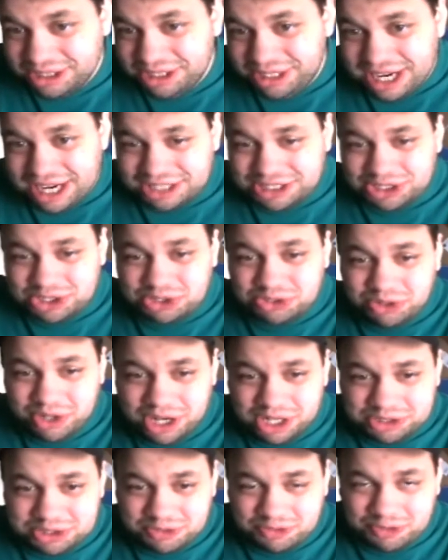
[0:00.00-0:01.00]
catches
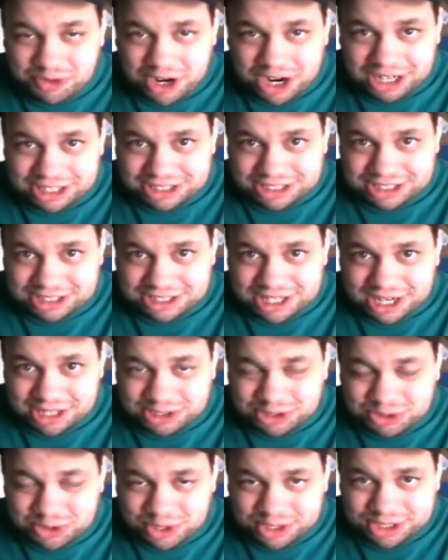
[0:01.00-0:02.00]
300 foxes,
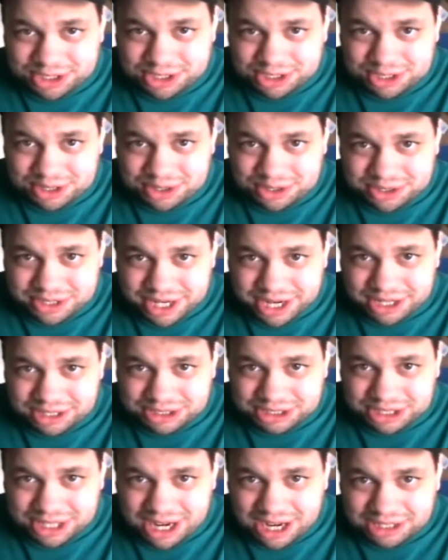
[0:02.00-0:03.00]
ties torches to their
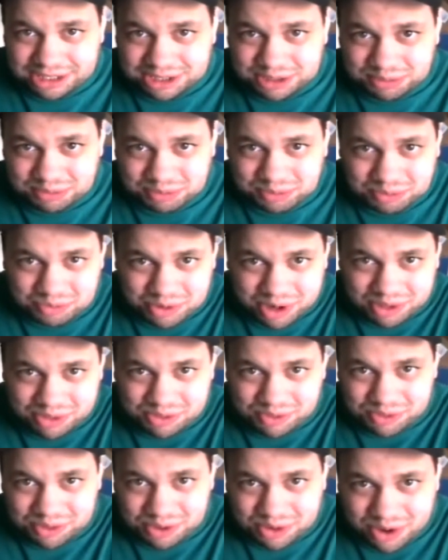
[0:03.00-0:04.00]
tails, and has them run
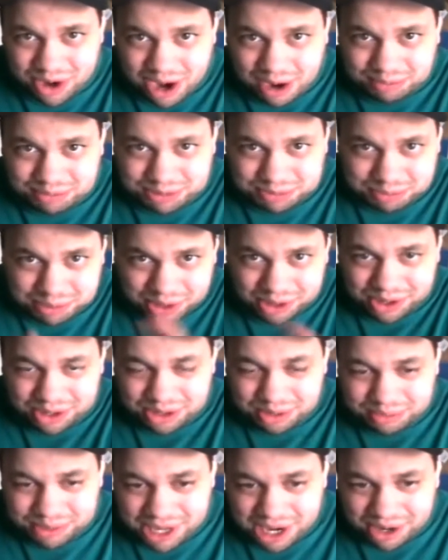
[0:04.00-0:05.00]
through the crops, burning
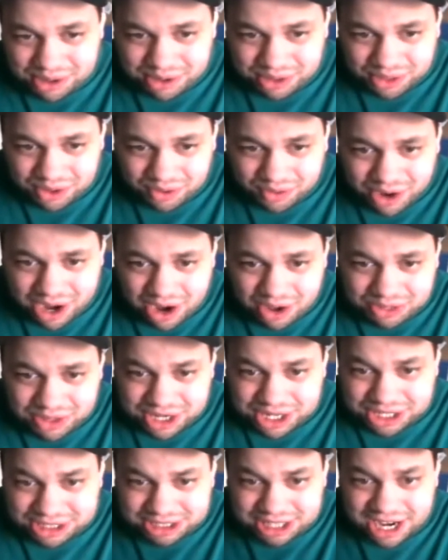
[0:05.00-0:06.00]
them down to the ground,
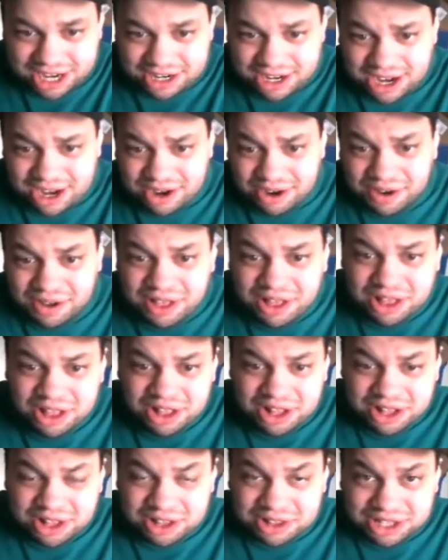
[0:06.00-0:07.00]
they decide, oh,
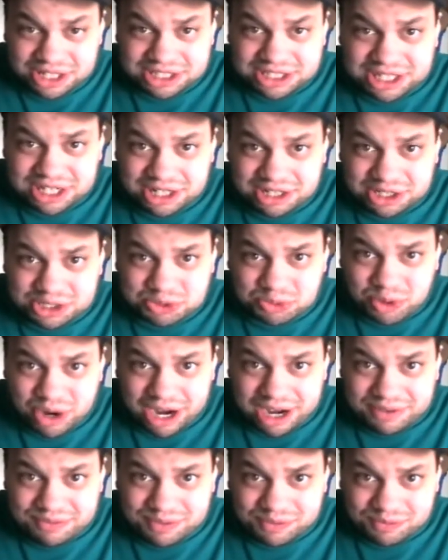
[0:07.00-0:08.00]
let's kill his
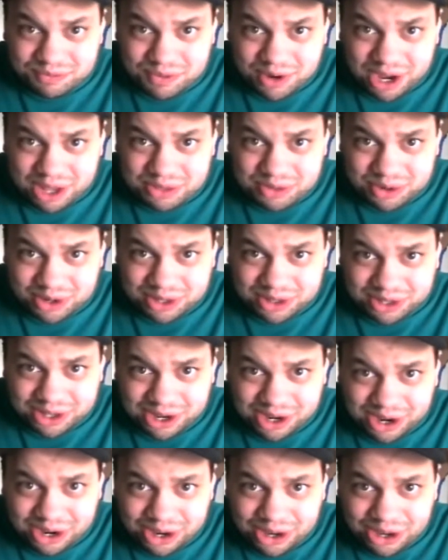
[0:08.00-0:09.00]
wife and
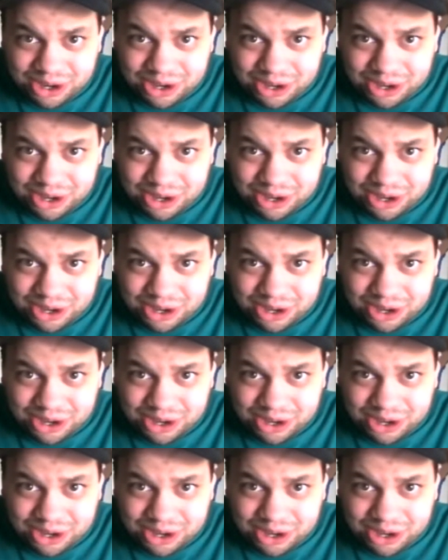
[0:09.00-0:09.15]
father-in-law.